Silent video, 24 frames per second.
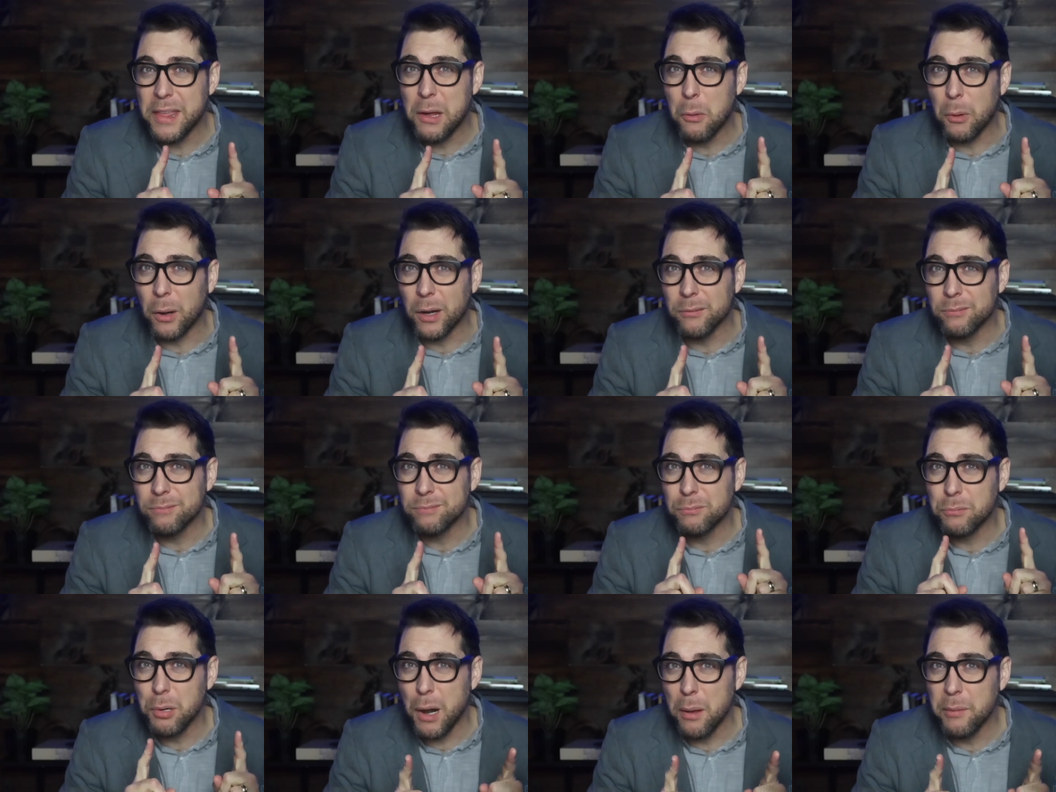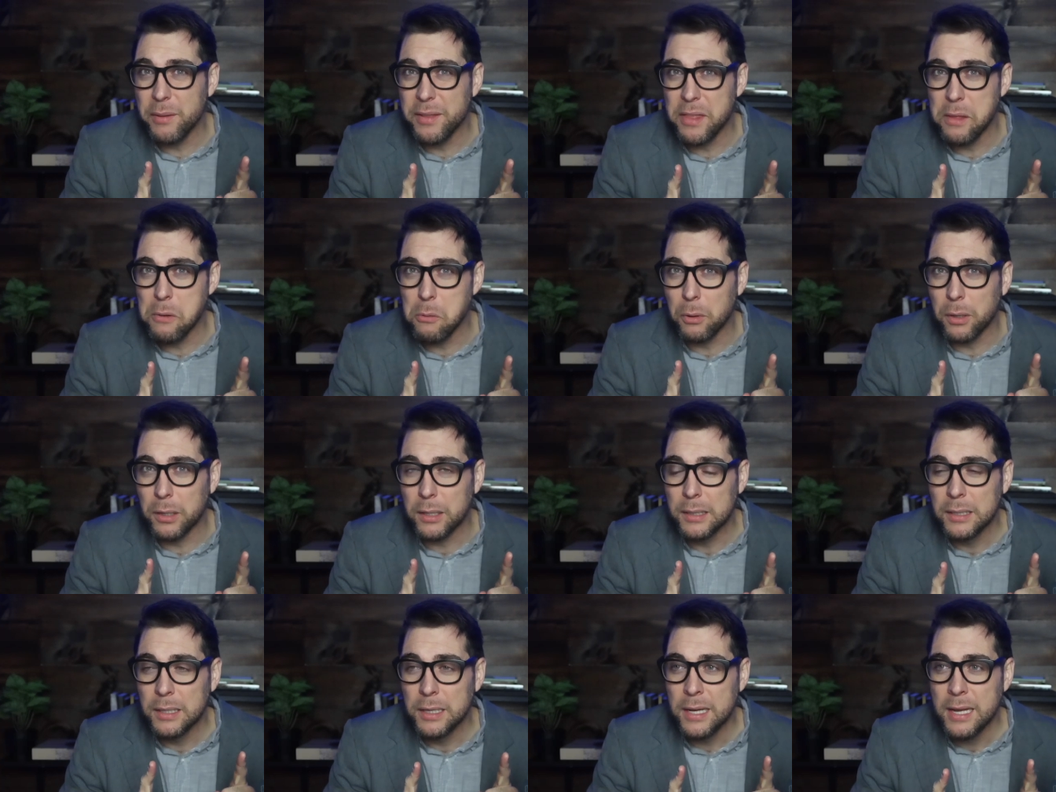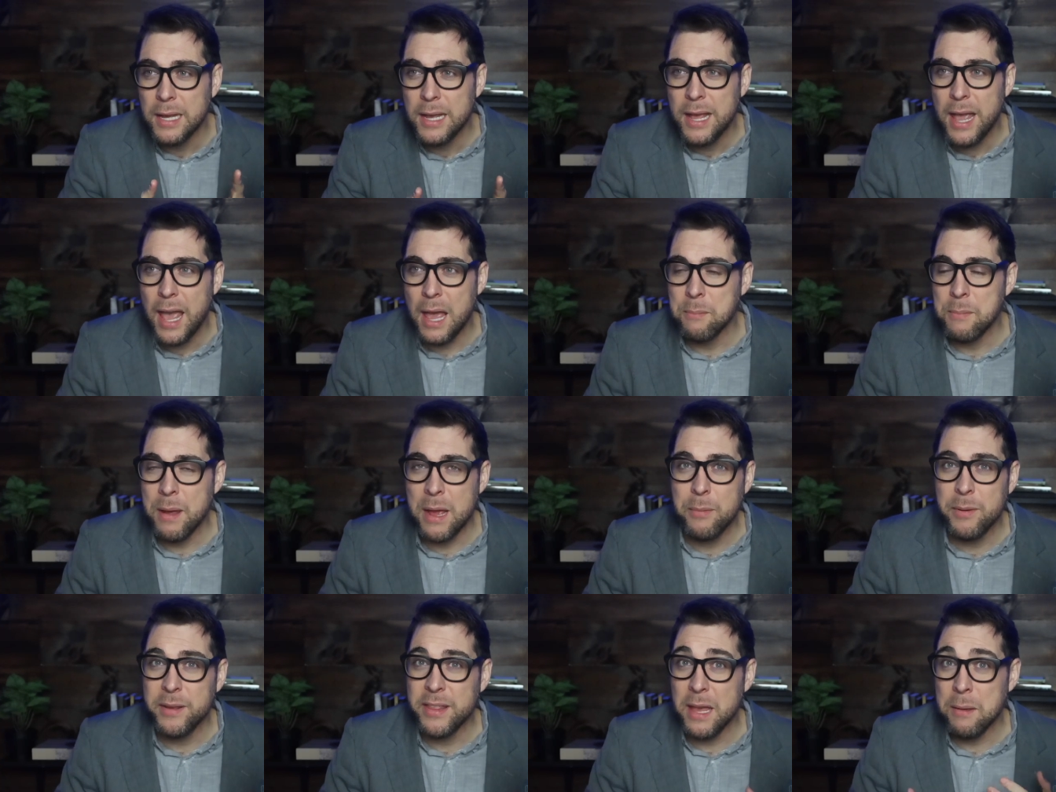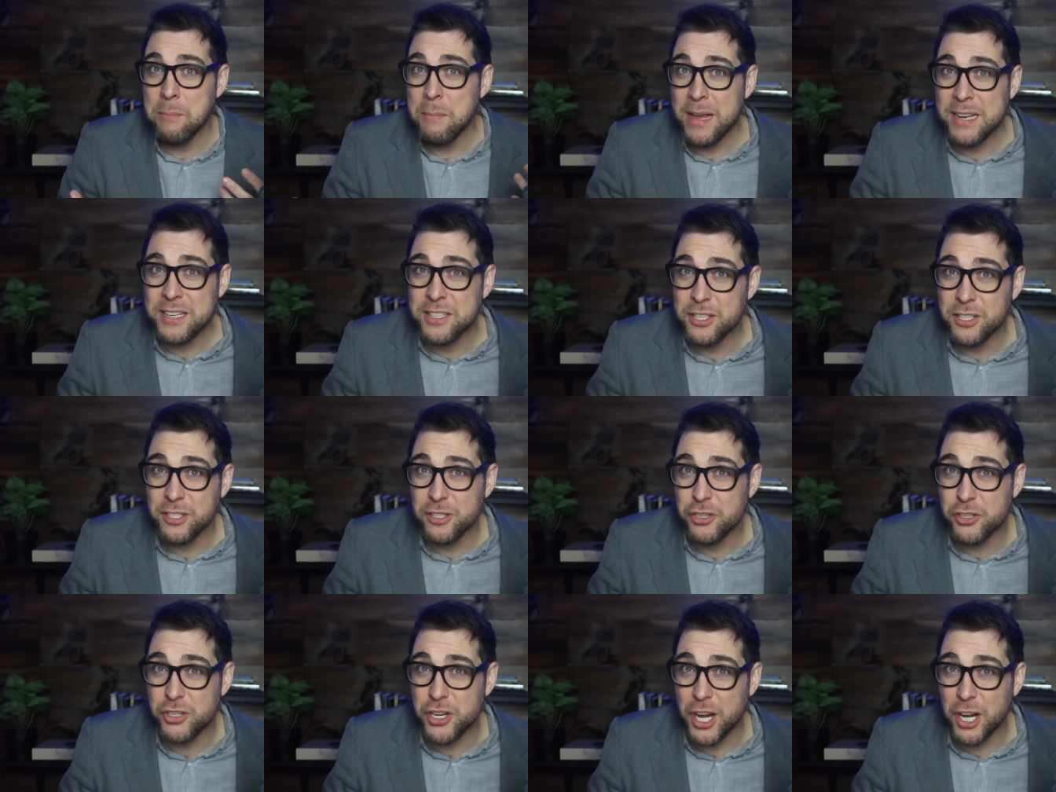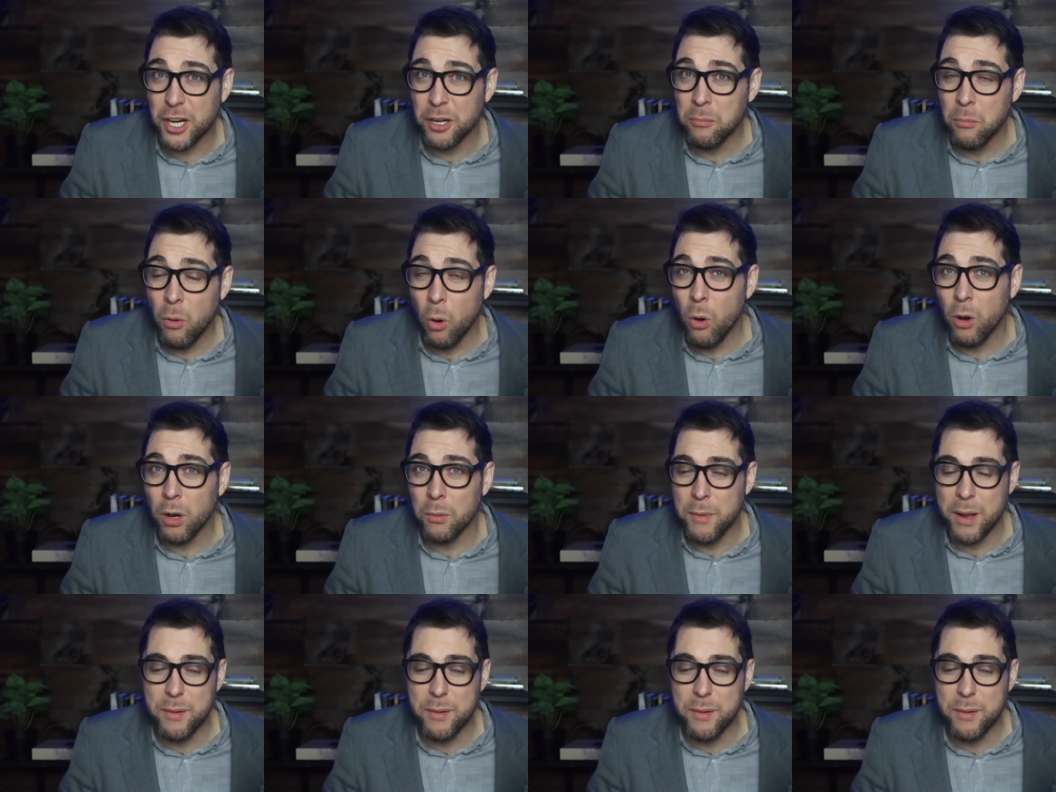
they were. Probably they were. And maybe they meant to share more.